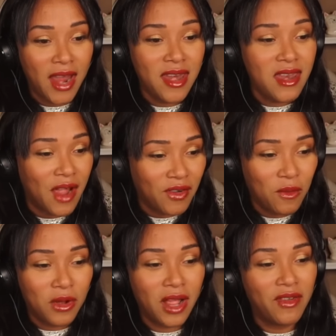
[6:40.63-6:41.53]
never
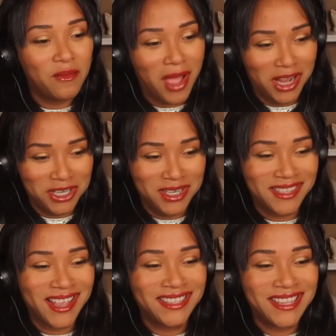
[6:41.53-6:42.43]
would have imagined as
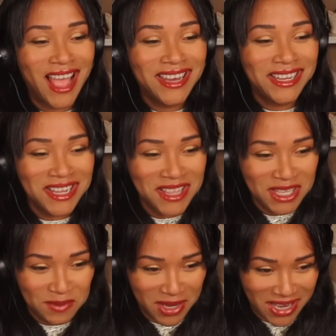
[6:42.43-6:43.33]
I sat knitting
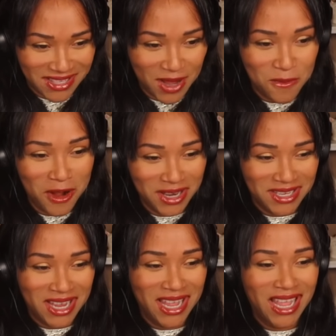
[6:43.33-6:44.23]
this piece that one
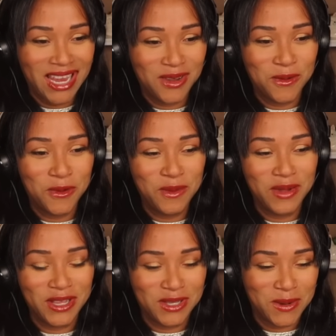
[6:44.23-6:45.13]
day it would
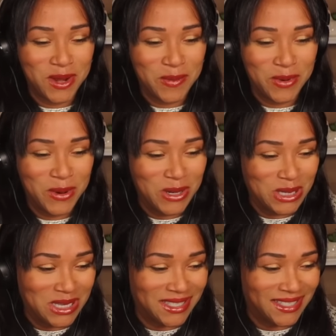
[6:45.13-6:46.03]
be so important.